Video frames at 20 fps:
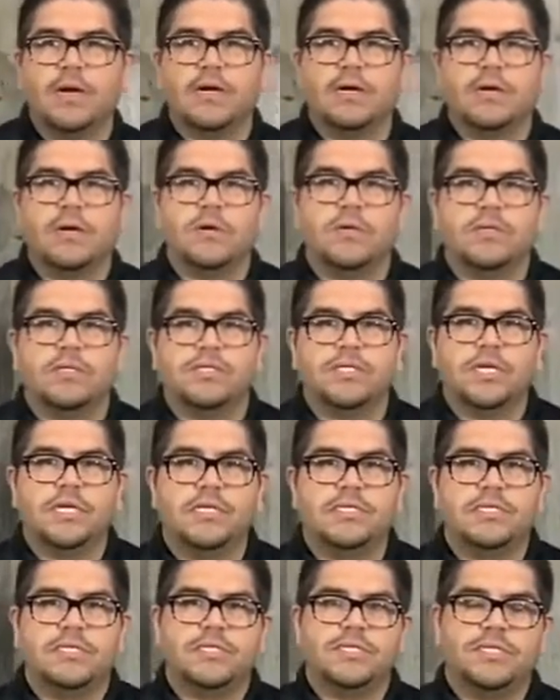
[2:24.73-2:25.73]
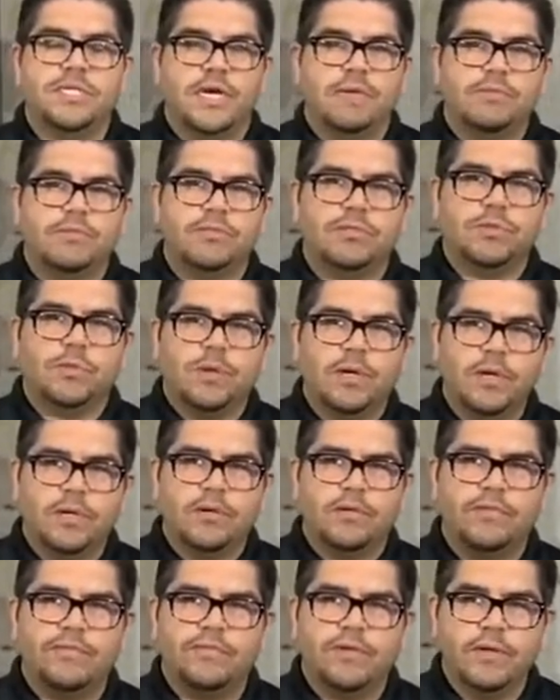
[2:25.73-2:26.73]
go to Genesis chapter
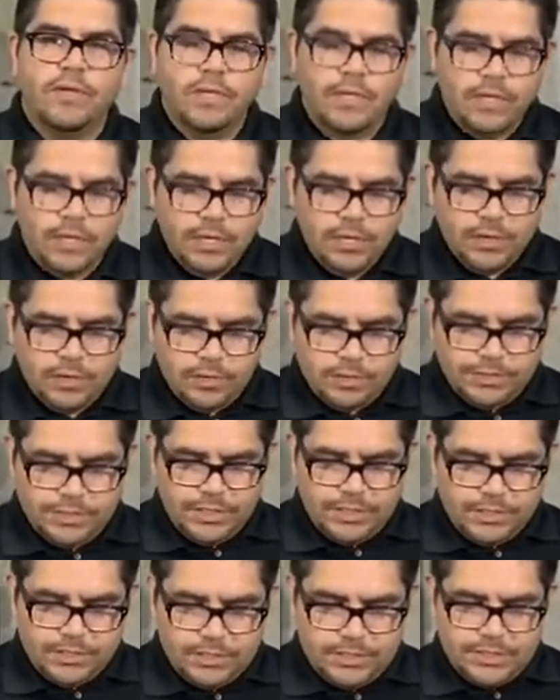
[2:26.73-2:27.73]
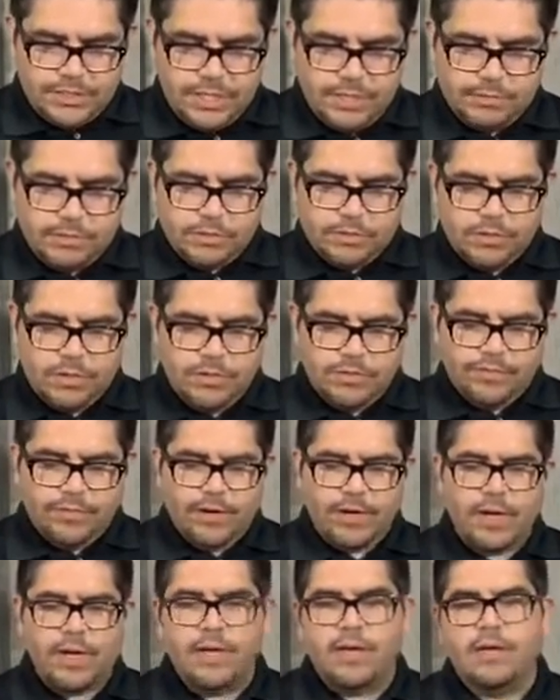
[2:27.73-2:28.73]
12 go to Genesis chapter 12,
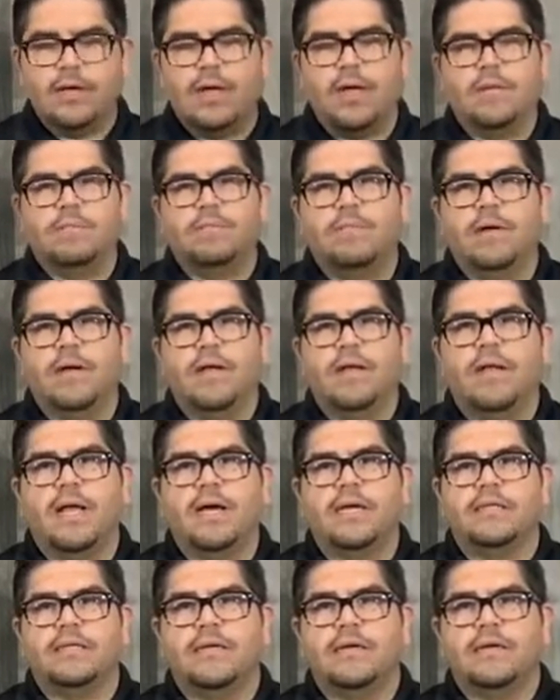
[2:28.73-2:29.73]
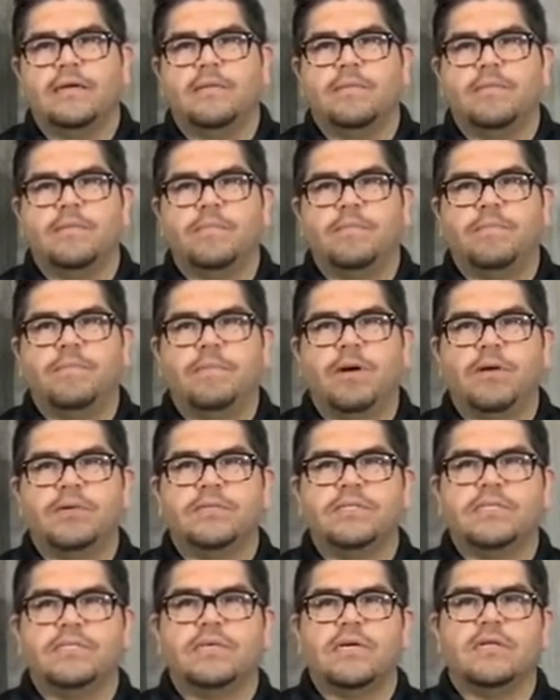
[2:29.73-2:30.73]
and uh, i I'd, like to
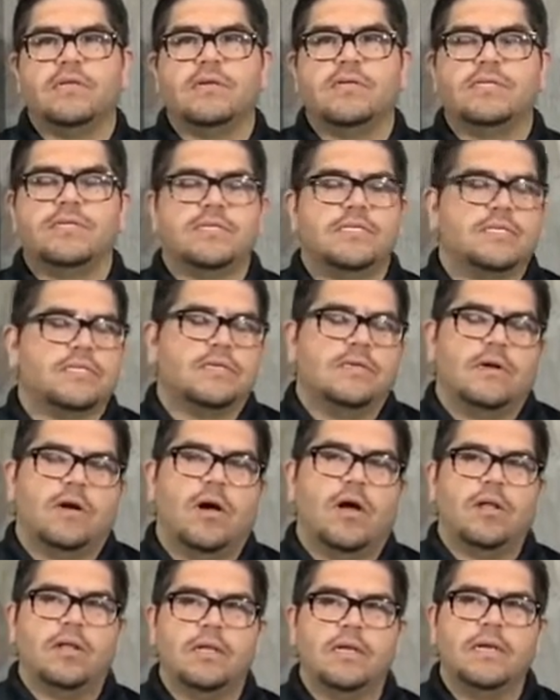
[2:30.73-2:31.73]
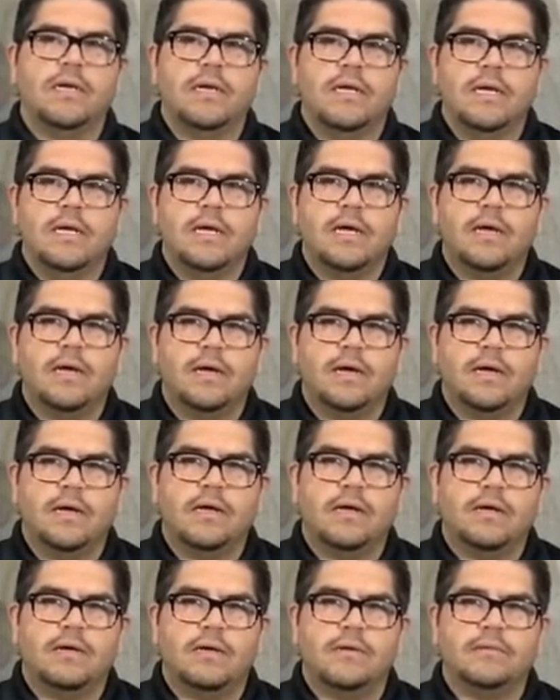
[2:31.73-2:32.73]
post this on there and just call it uh, uh,
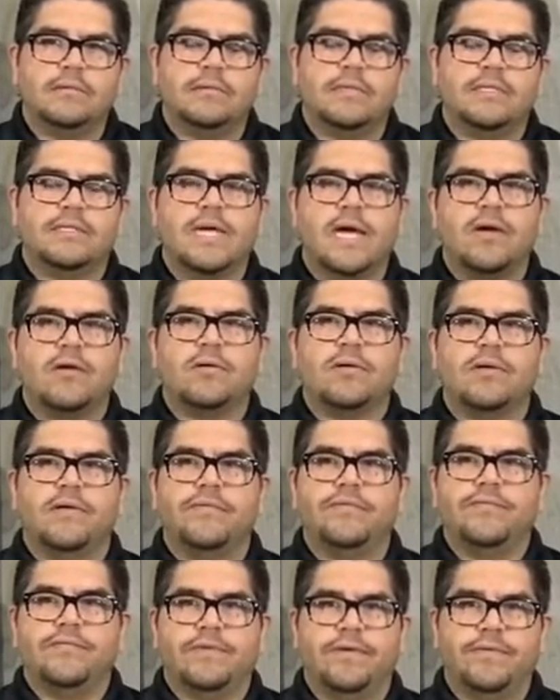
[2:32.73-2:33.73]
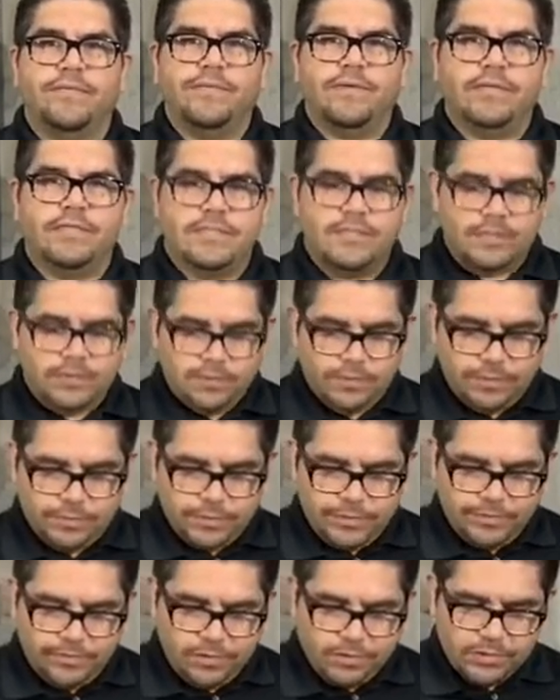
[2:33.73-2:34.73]
uh, the title of, of this little
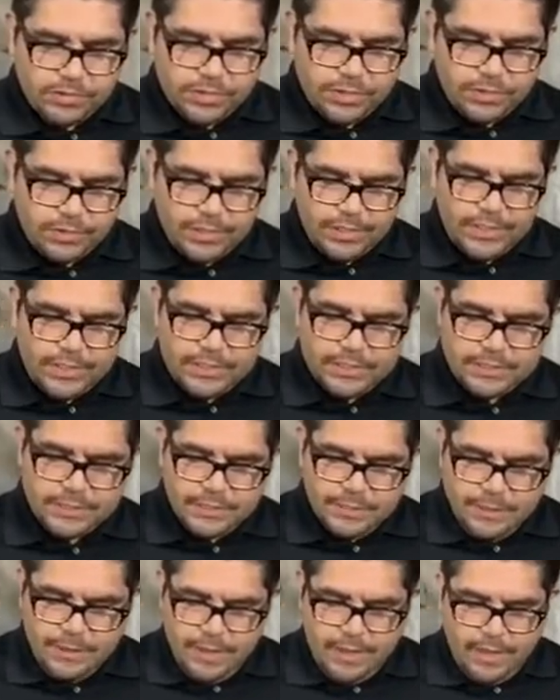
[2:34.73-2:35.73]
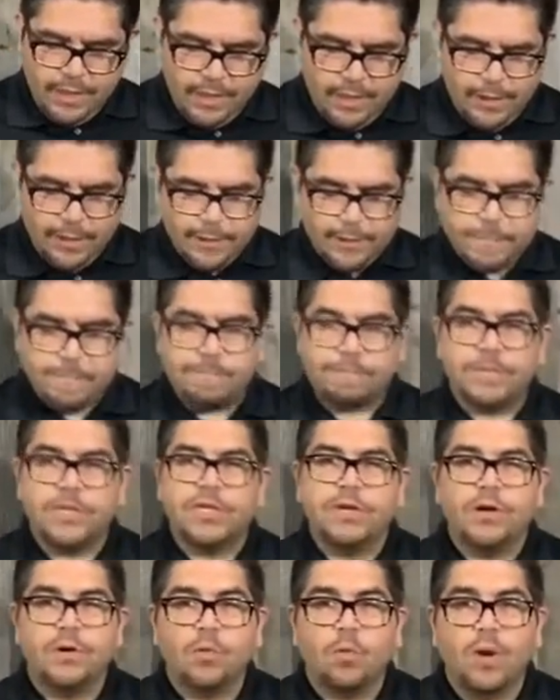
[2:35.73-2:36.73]
devotional is, um, you
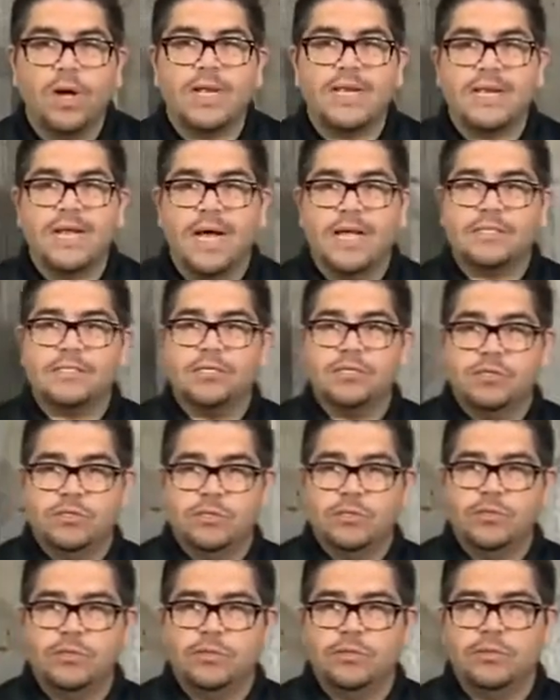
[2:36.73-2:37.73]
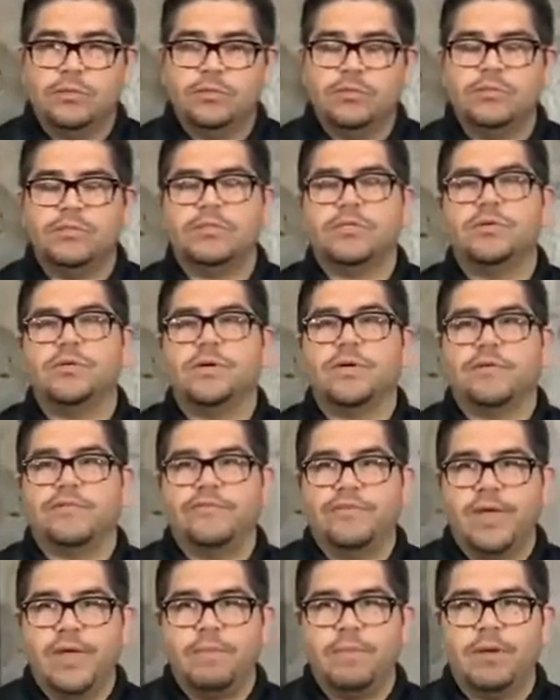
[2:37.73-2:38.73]
know, what not to do during a
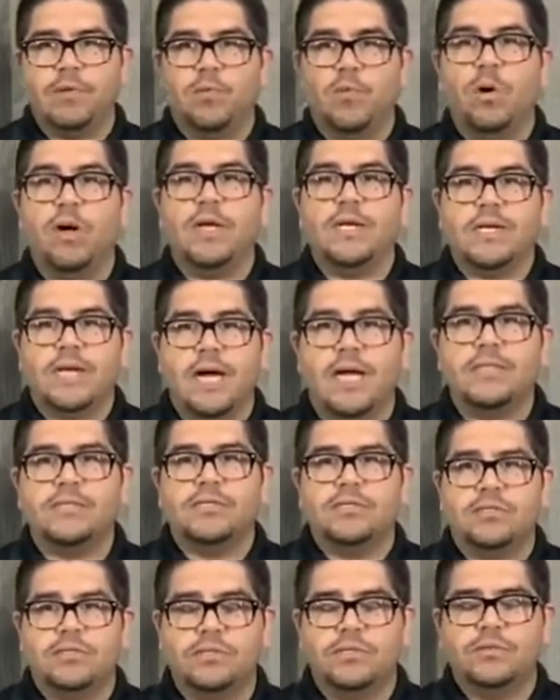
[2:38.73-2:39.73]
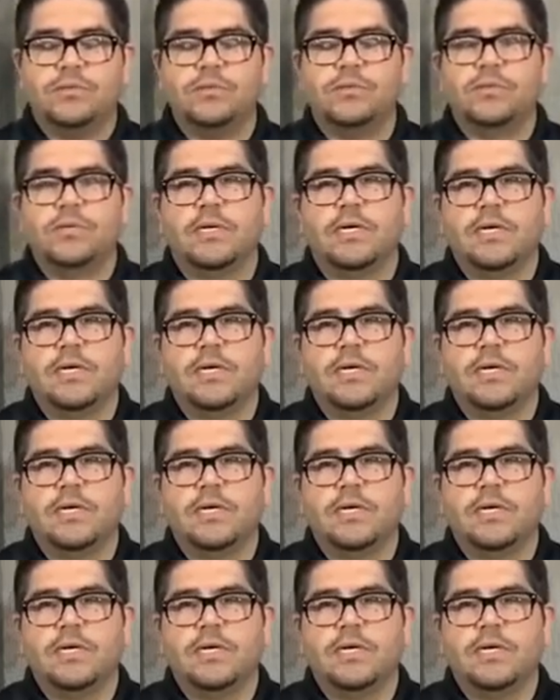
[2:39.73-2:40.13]
famine, what not to do